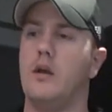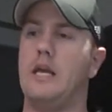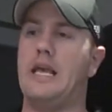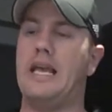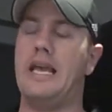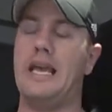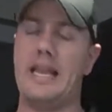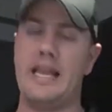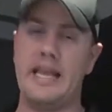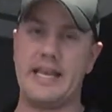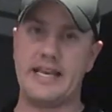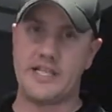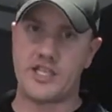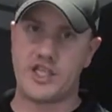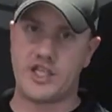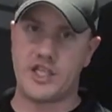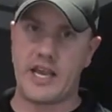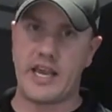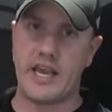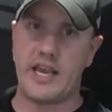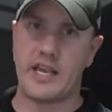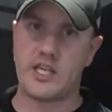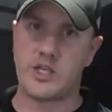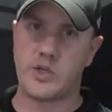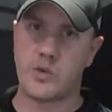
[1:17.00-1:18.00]
in
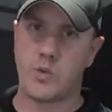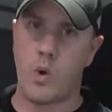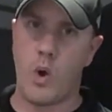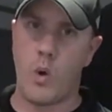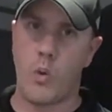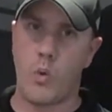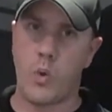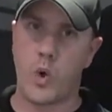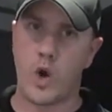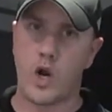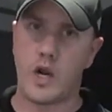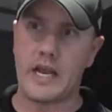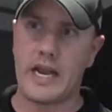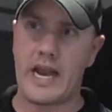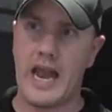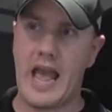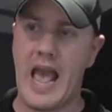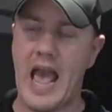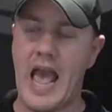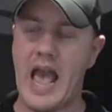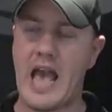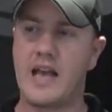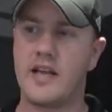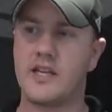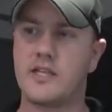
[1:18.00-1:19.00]
exchange, what we're going to
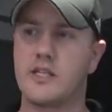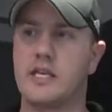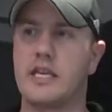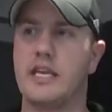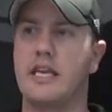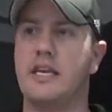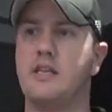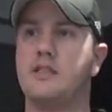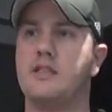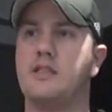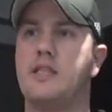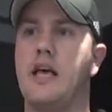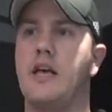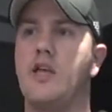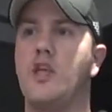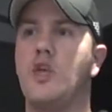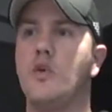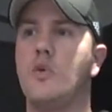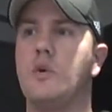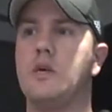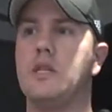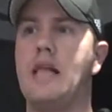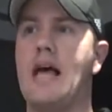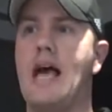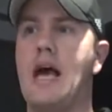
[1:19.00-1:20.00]
ask is that
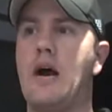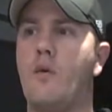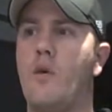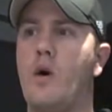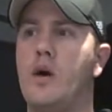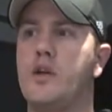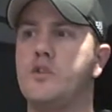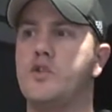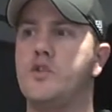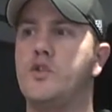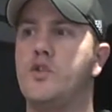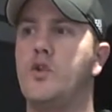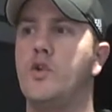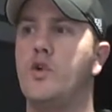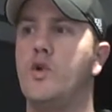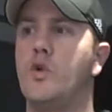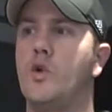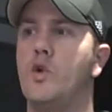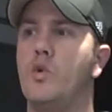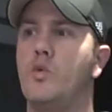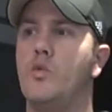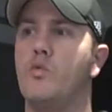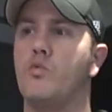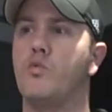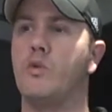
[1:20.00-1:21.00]
you allow us
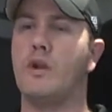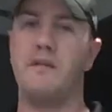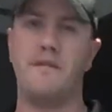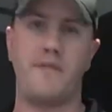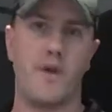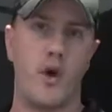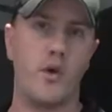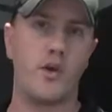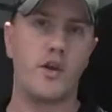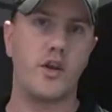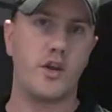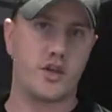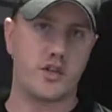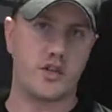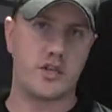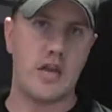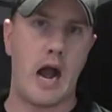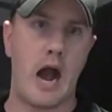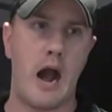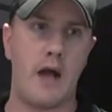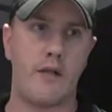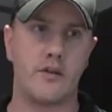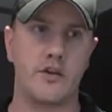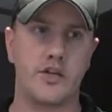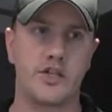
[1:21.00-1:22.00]
to revoke your
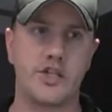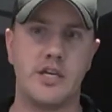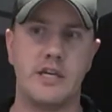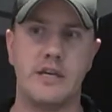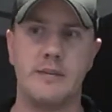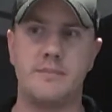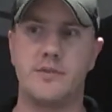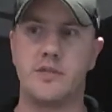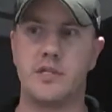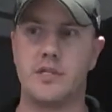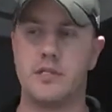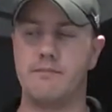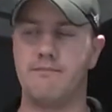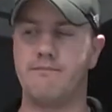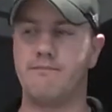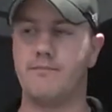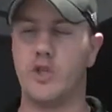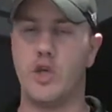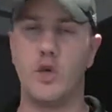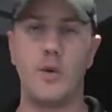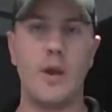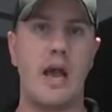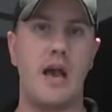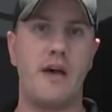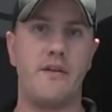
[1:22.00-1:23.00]
scholarships and
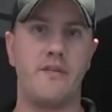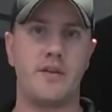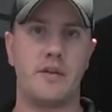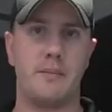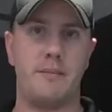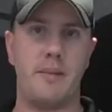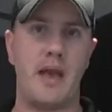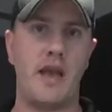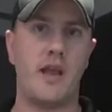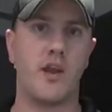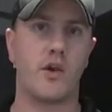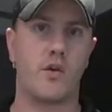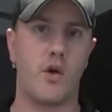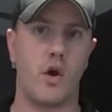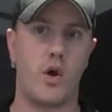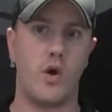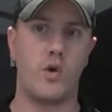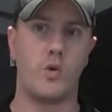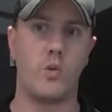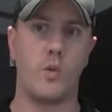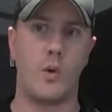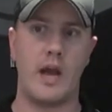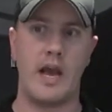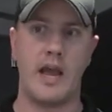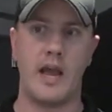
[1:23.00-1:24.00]
you have to pay your
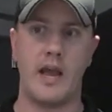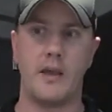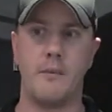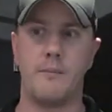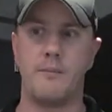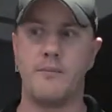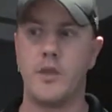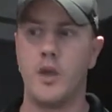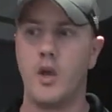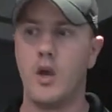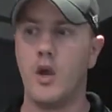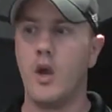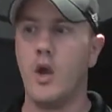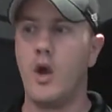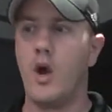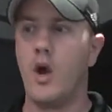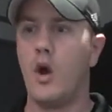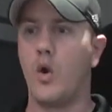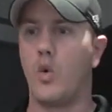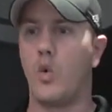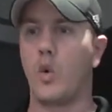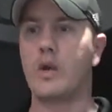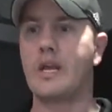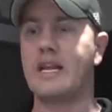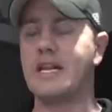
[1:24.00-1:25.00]
own way.
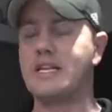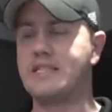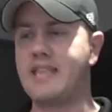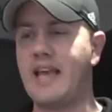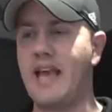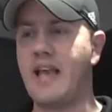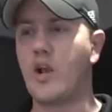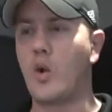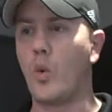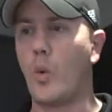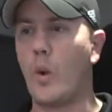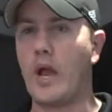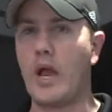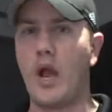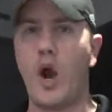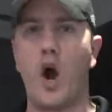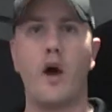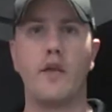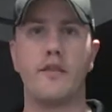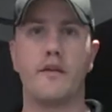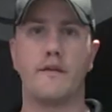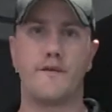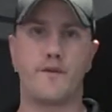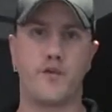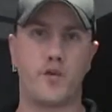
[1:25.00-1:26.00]
We're going to take away
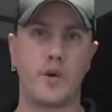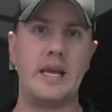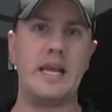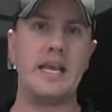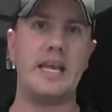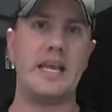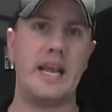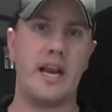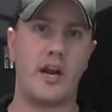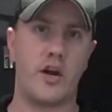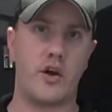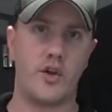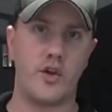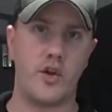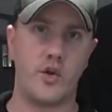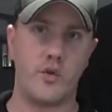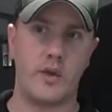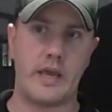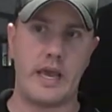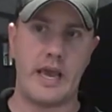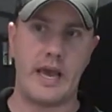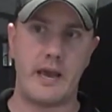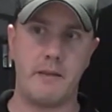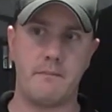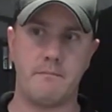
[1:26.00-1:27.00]
all the free gear you
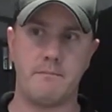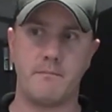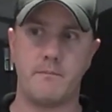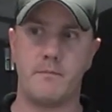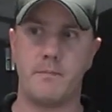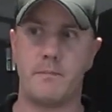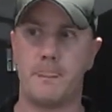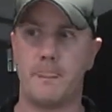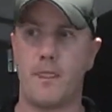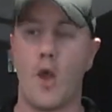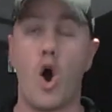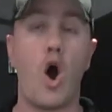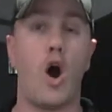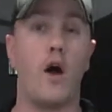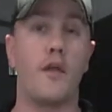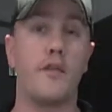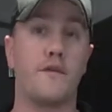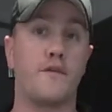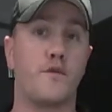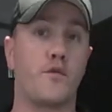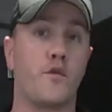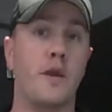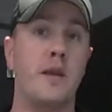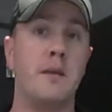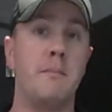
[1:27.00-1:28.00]
get, all the
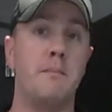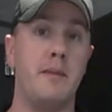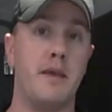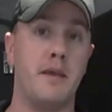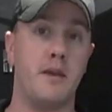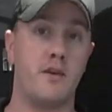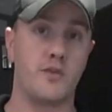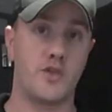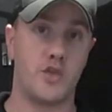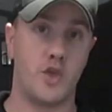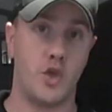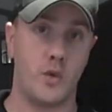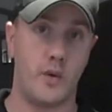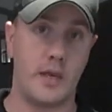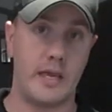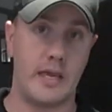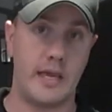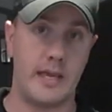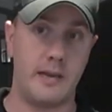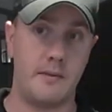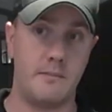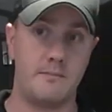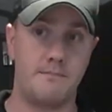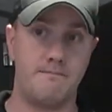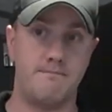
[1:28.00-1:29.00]
free meals you
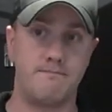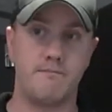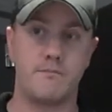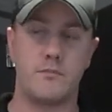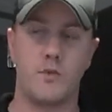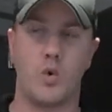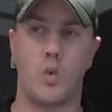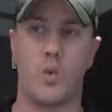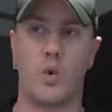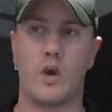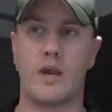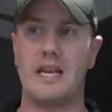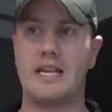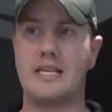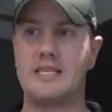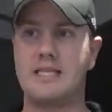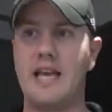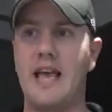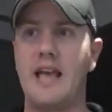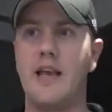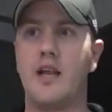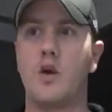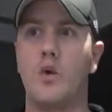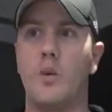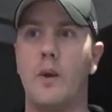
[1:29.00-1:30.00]
eat. We're going to
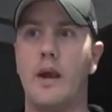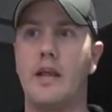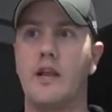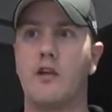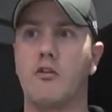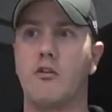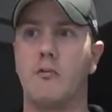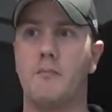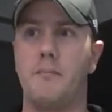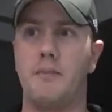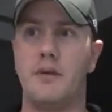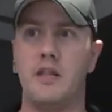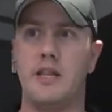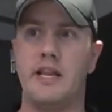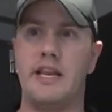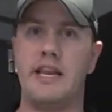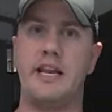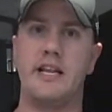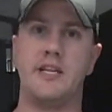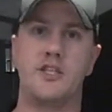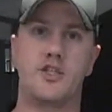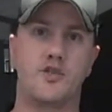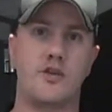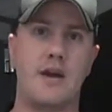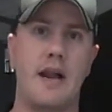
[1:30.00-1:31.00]
take away your ability
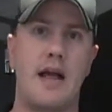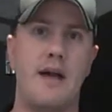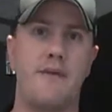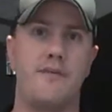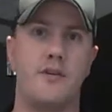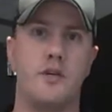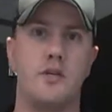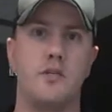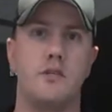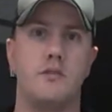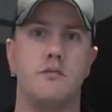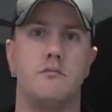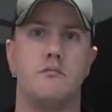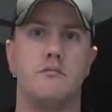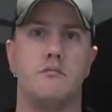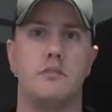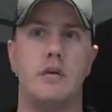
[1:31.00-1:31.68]
to travel